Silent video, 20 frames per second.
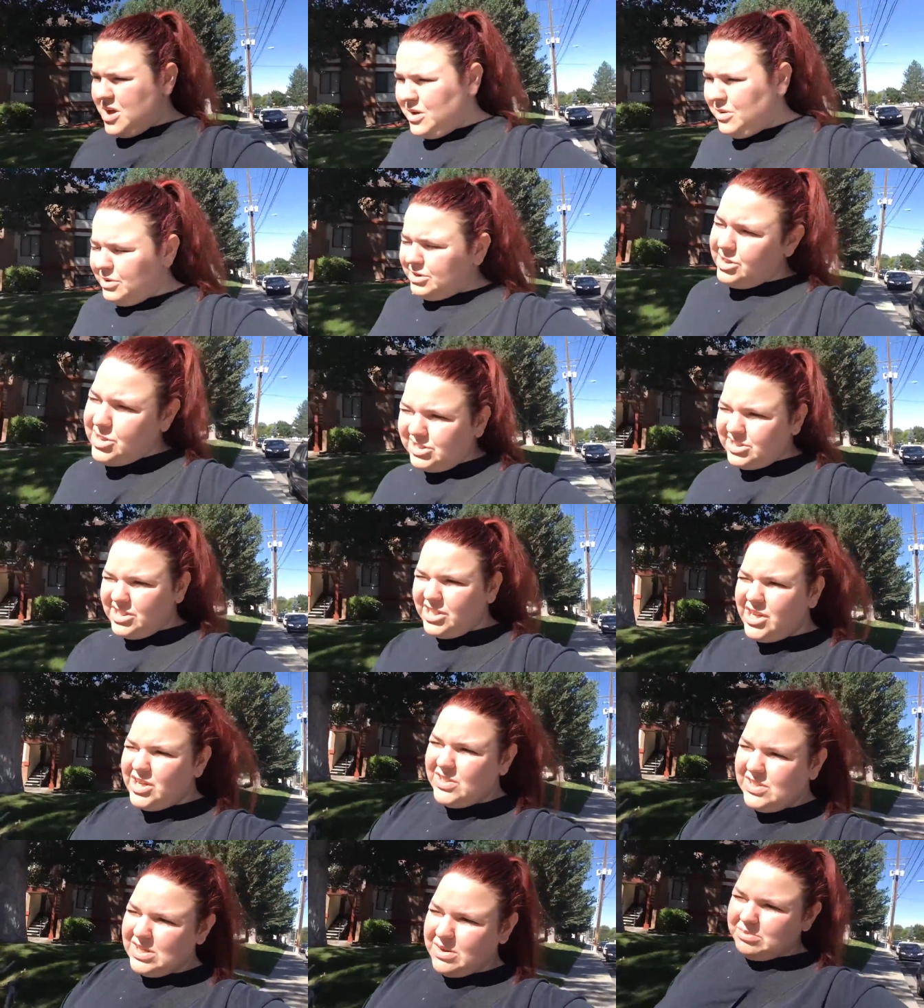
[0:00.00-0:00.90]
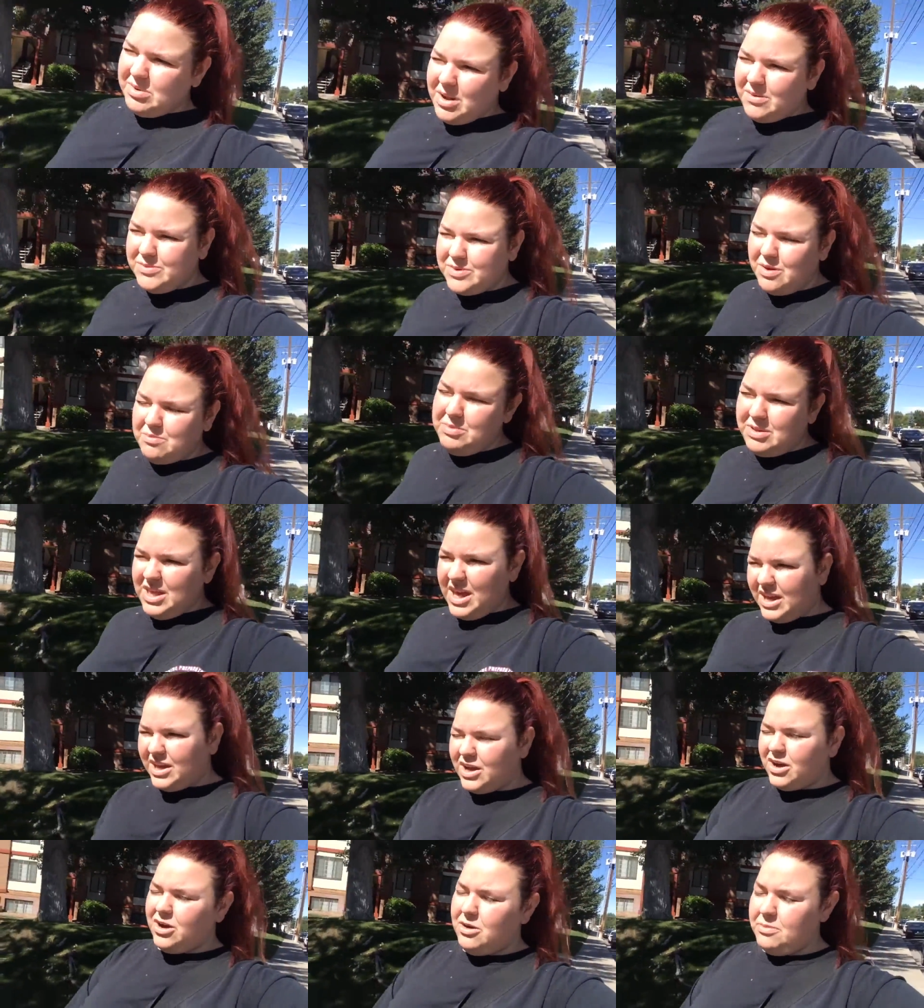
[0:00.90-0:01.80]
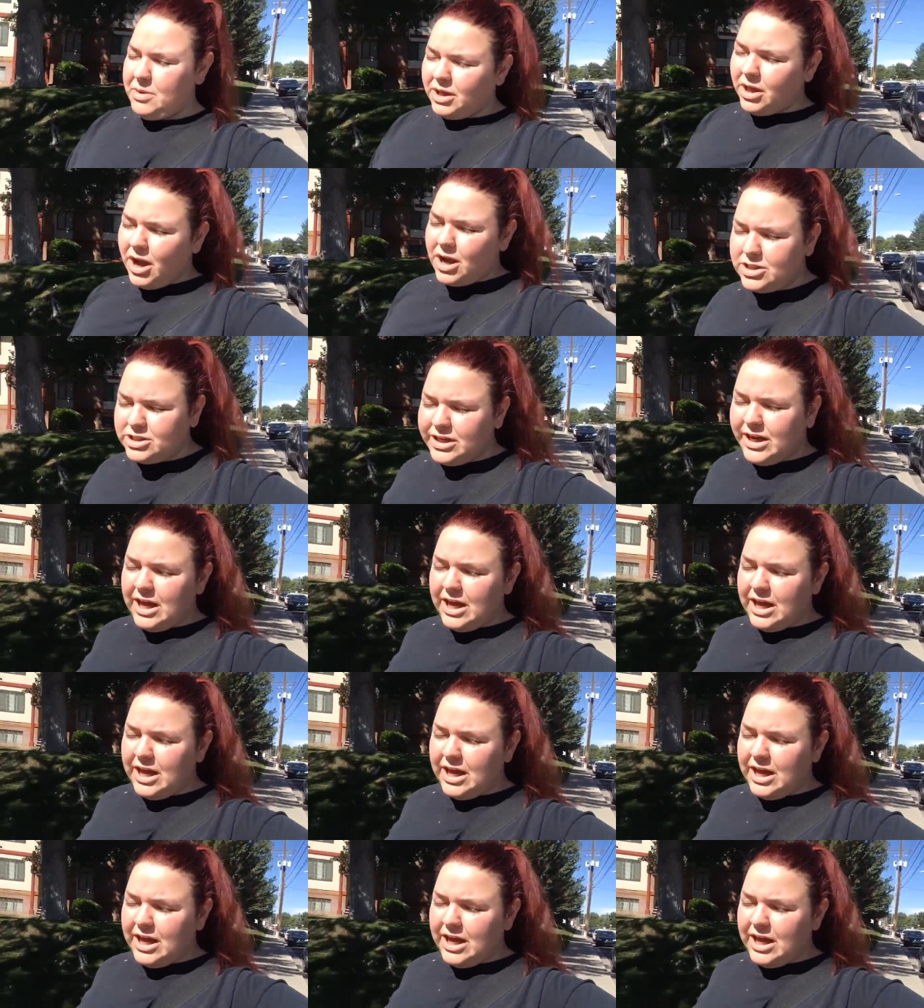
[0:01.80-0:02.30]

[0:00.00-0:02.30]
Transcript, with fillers: which, you know, sometimes I'll be like, oh my gosh,